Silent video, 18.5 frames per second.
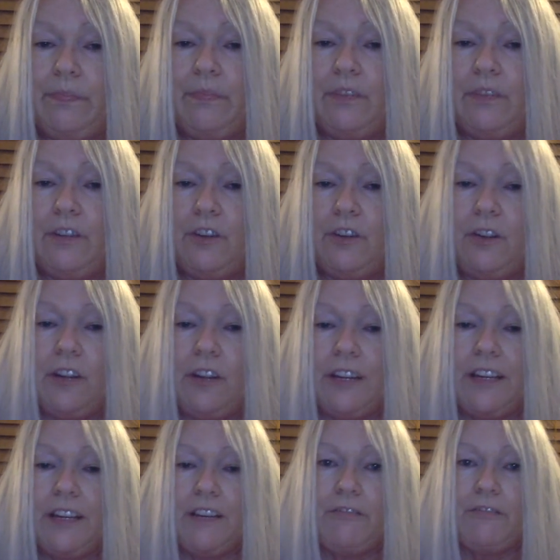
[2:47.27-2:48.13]
you're
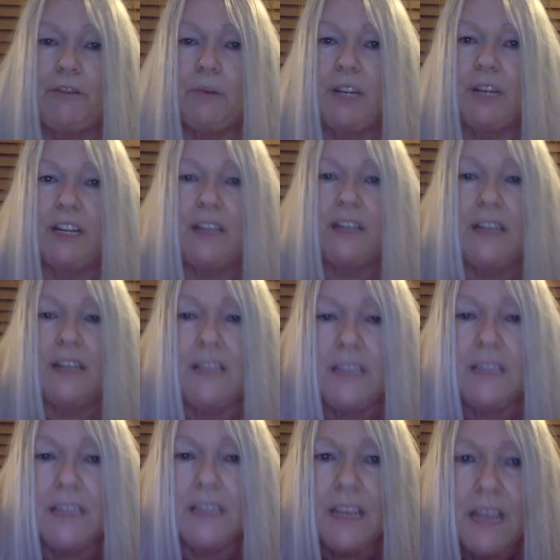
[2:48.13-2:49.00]
looking for what it
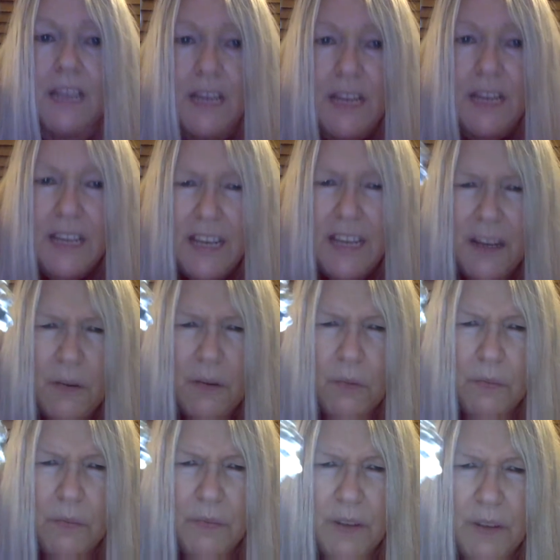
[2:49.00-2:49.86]
is,
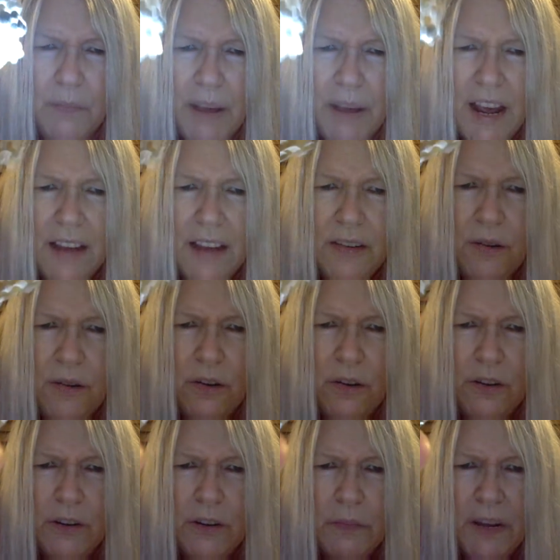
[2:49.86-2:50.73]
pass
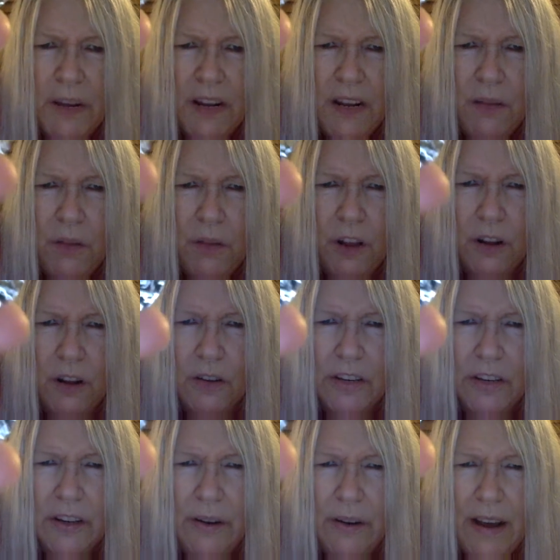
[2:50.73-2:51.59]
holder's pin will
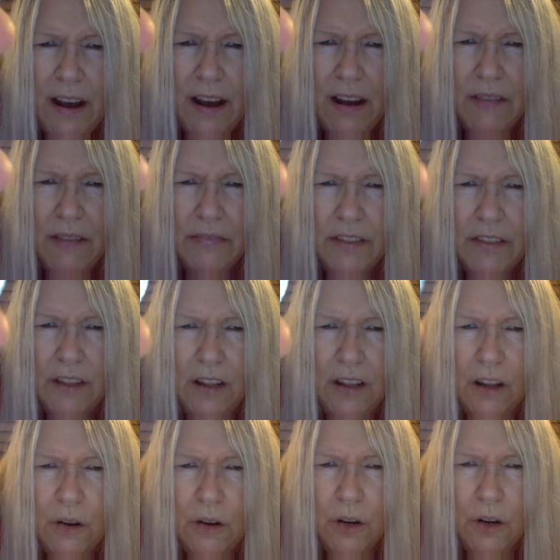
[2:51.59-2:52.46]
also have the
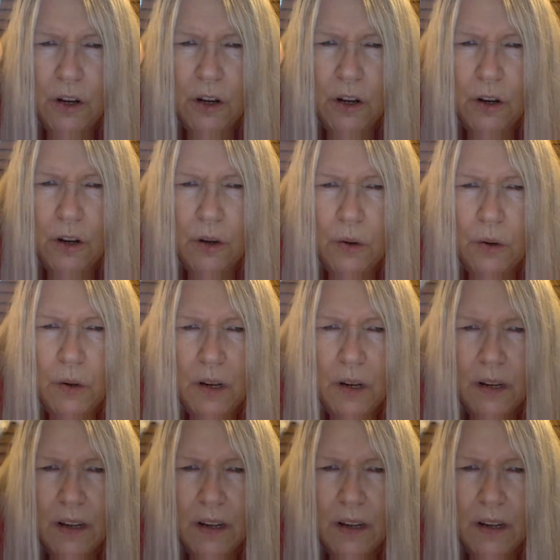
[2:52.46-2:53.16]
logo.